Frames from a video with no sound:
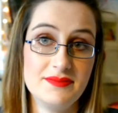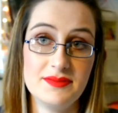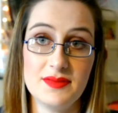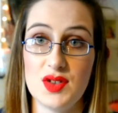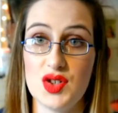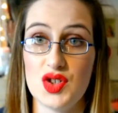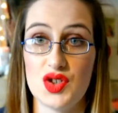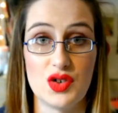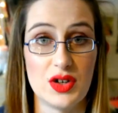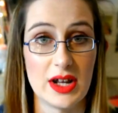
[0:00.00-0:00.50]

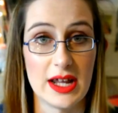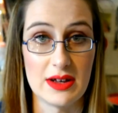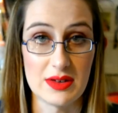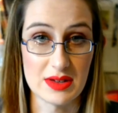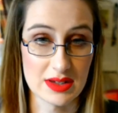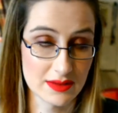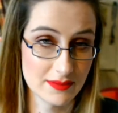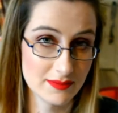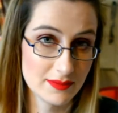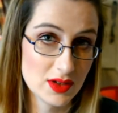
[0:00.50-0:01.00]
Short
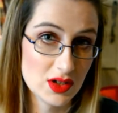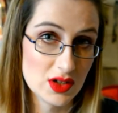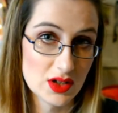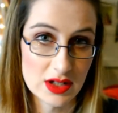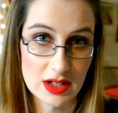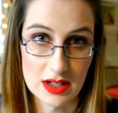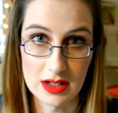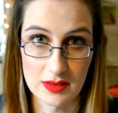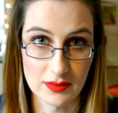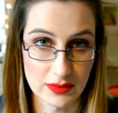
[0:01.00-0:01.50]
nails,
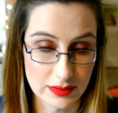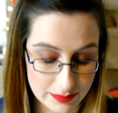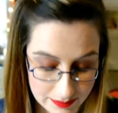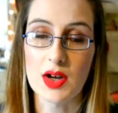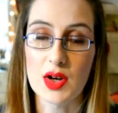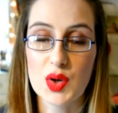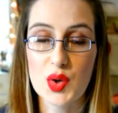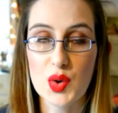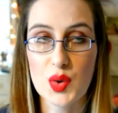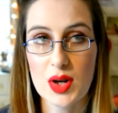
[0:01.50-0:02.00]
gotta love them.
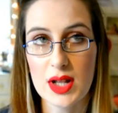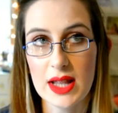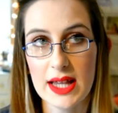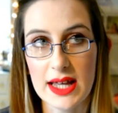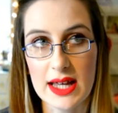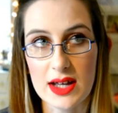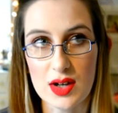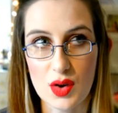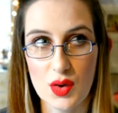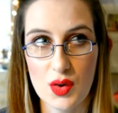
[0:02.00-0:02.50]

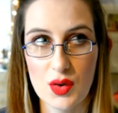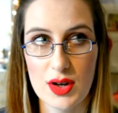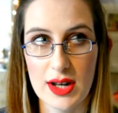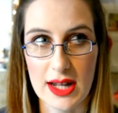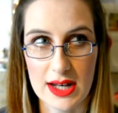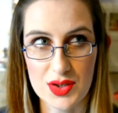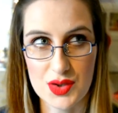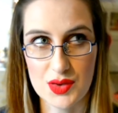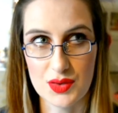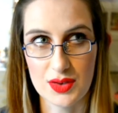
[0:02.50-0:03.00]
Acrylic or
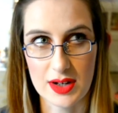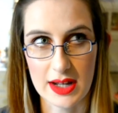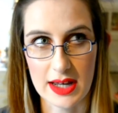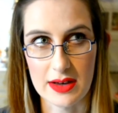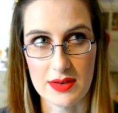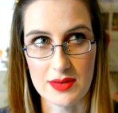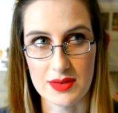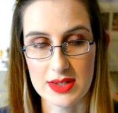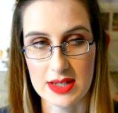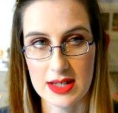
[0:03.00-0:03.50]
natural
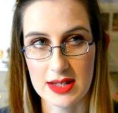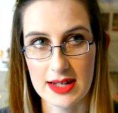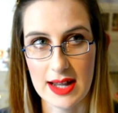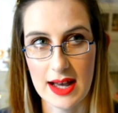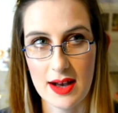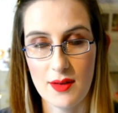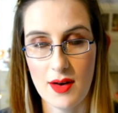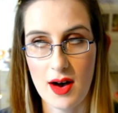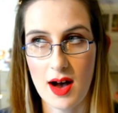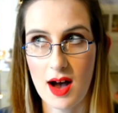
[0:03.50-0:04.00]
nails?
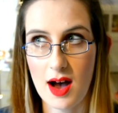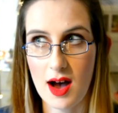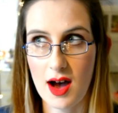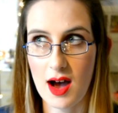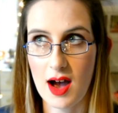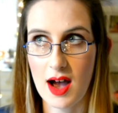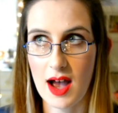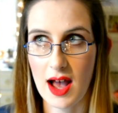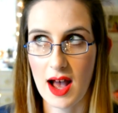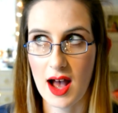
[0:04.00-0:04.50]
Now,
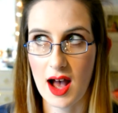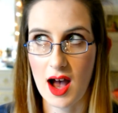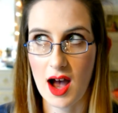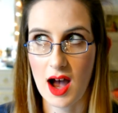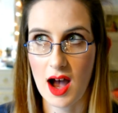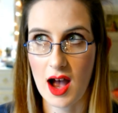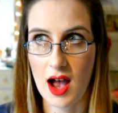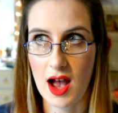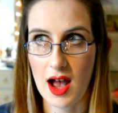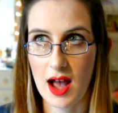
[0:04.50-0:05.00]

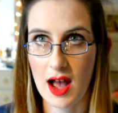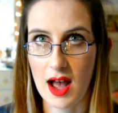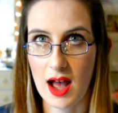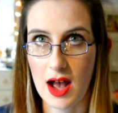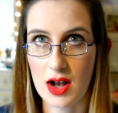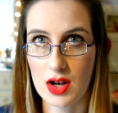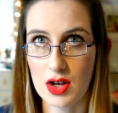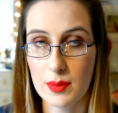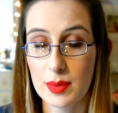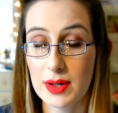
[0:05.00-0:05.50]

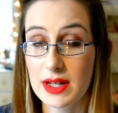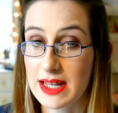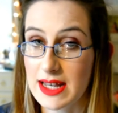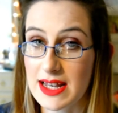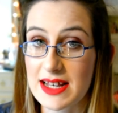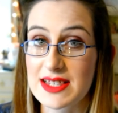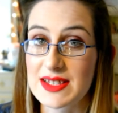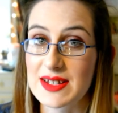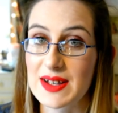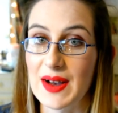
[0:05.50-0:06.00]
a couple of
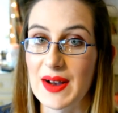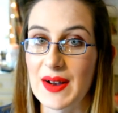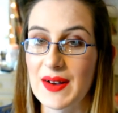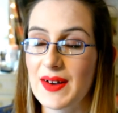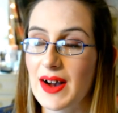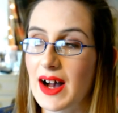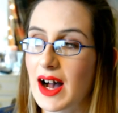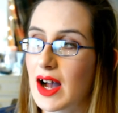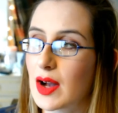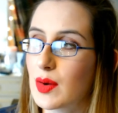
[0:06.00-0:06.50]
years ago,
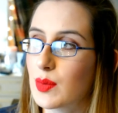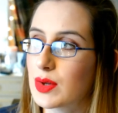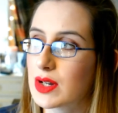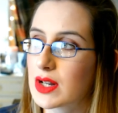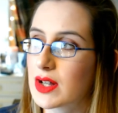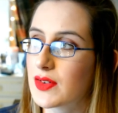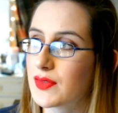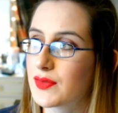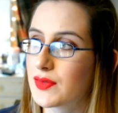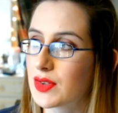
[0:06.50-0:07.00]
I would
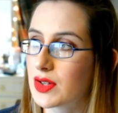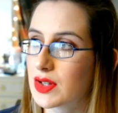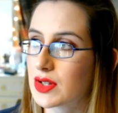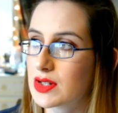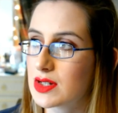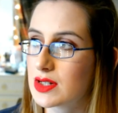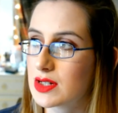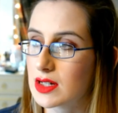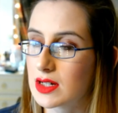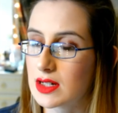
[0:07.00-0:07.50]
have
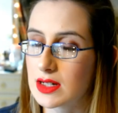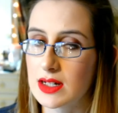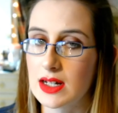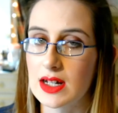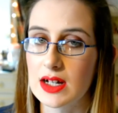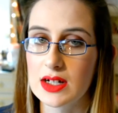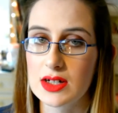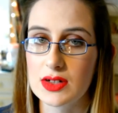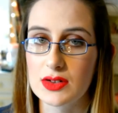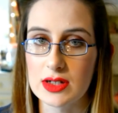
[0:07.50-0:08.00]
done
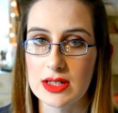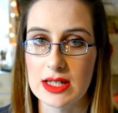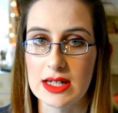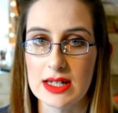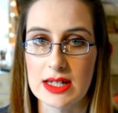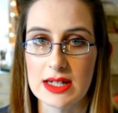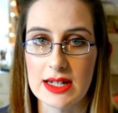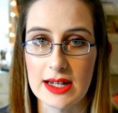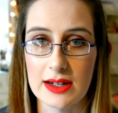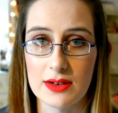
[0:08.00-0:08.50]
acrylic
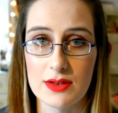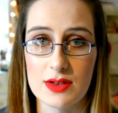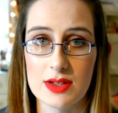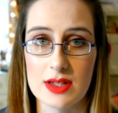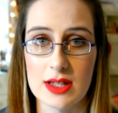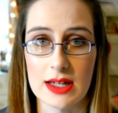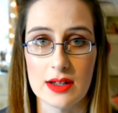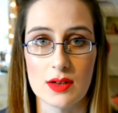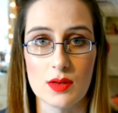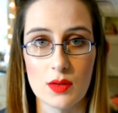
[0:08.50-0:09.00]
nails
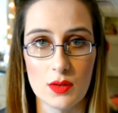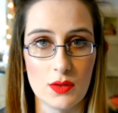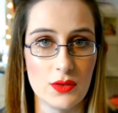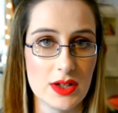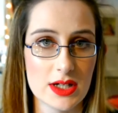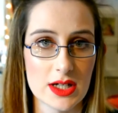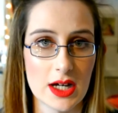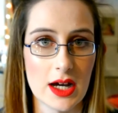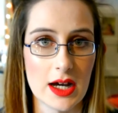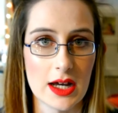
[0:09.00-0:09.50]
like all the
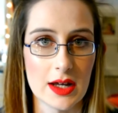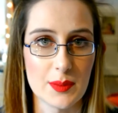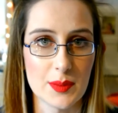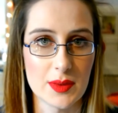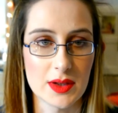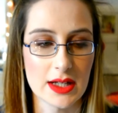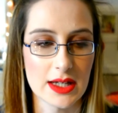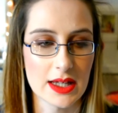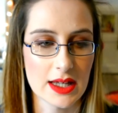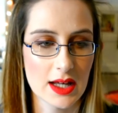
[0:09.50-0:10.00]
time.
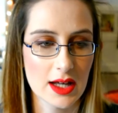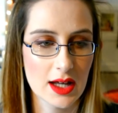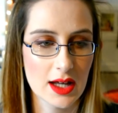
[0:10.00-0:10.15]
Like,